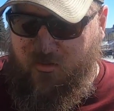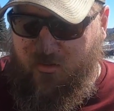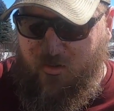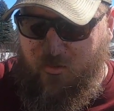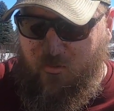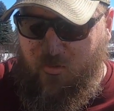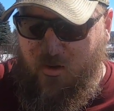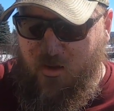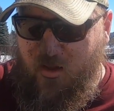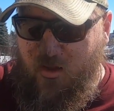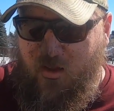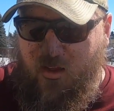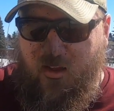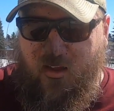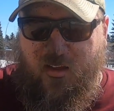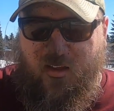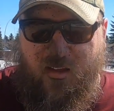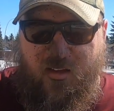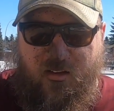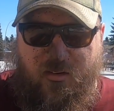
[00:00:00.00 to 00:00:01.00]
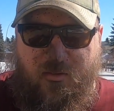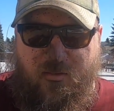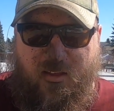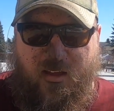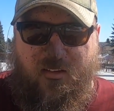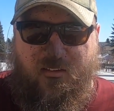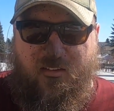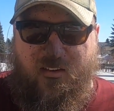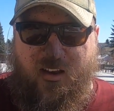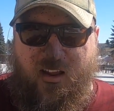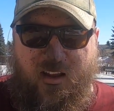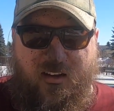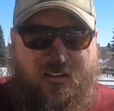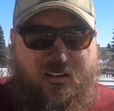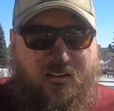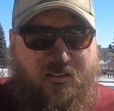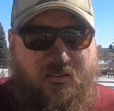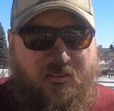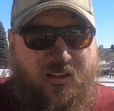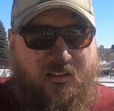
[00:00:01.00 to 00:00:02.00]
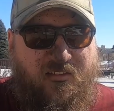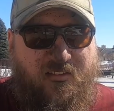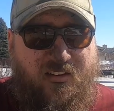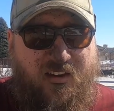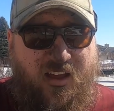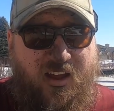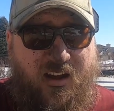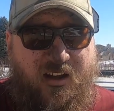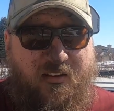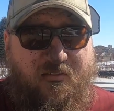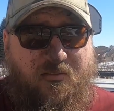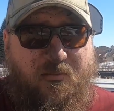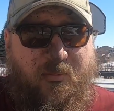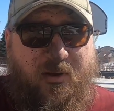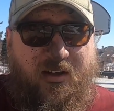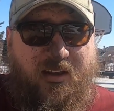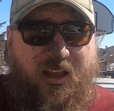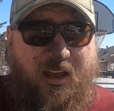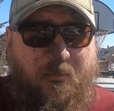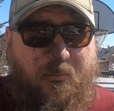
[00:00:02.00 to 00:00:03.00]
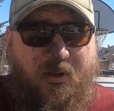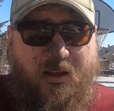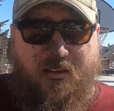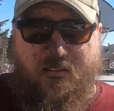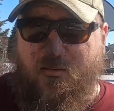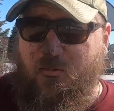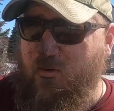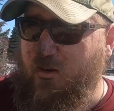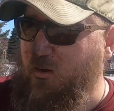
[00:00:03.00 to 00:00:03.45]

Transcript: this like in 2008, 2009, after my dad passed